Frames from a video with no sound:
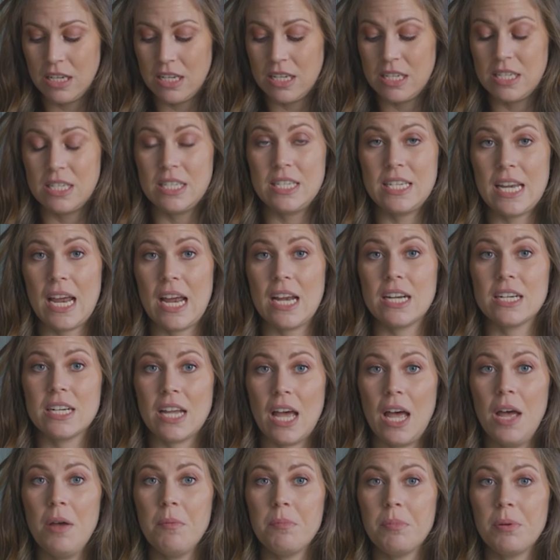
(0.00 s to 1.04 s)
stand
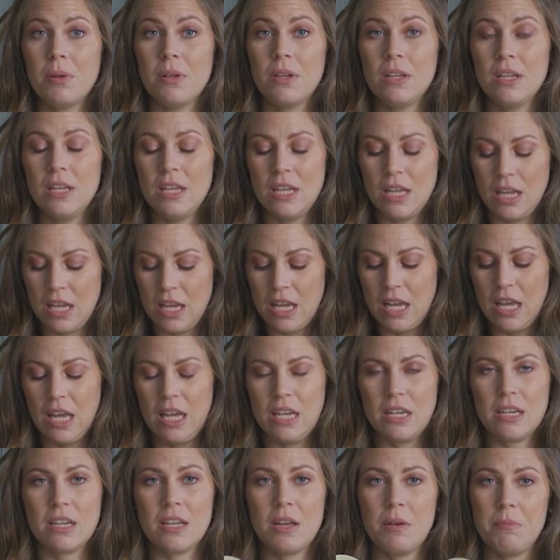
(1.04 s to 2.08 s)
up
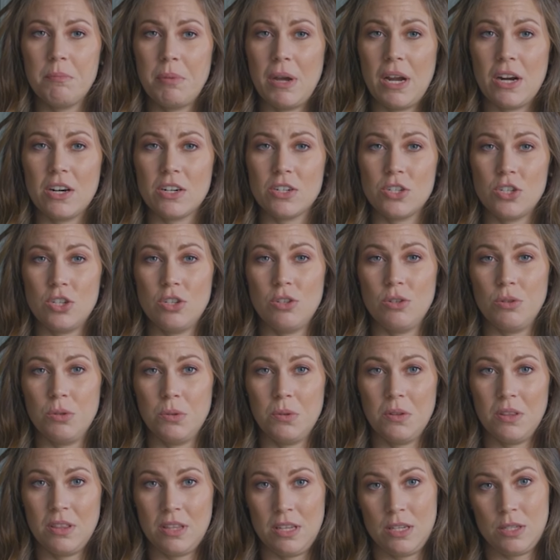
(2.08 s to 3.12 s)
in compared to
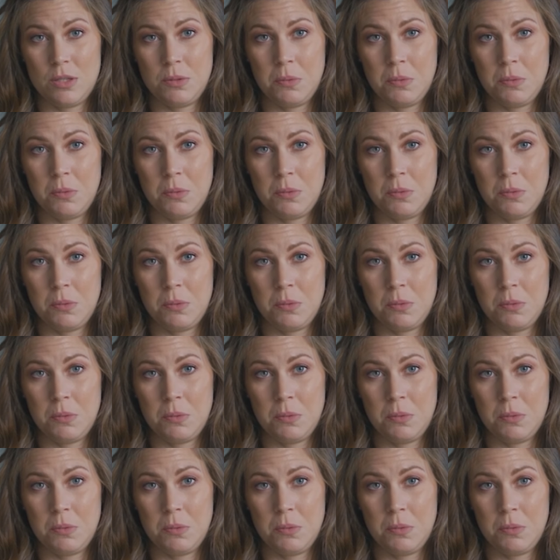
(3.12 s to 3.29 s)
this